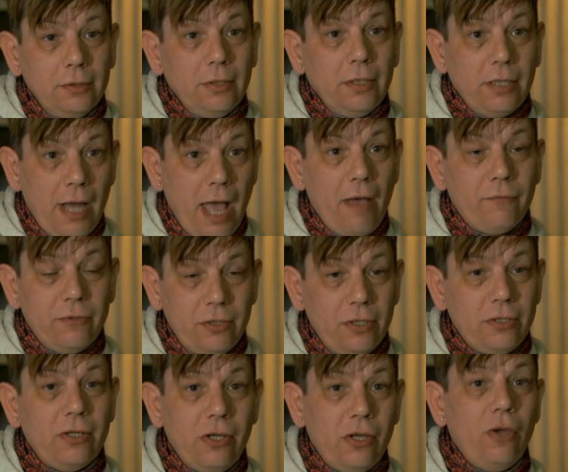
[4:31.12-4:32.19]
can have
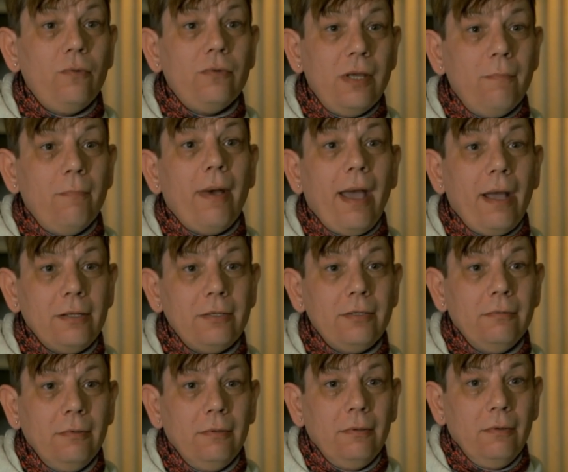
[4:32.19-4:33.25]
such a huge impact
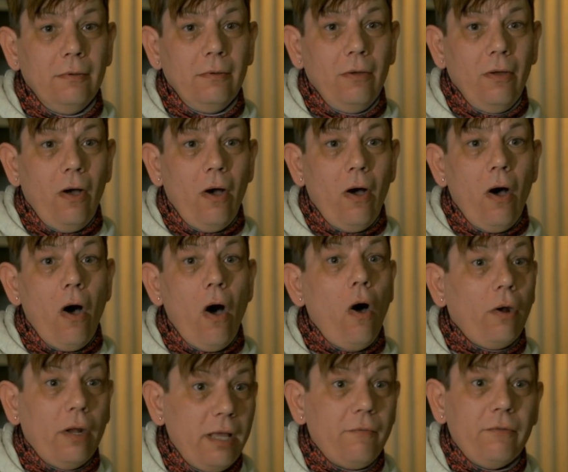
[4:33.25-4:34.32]

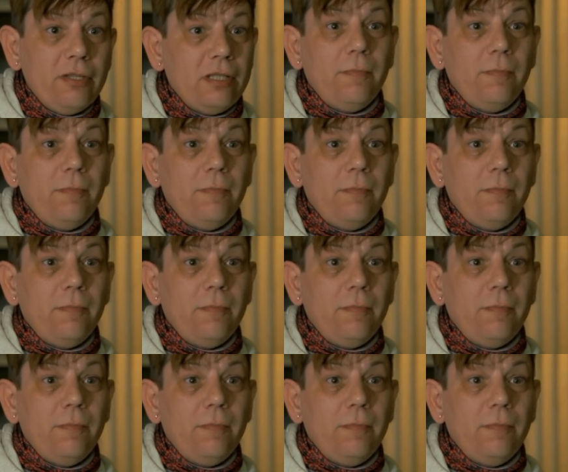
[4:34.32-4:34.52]
on a different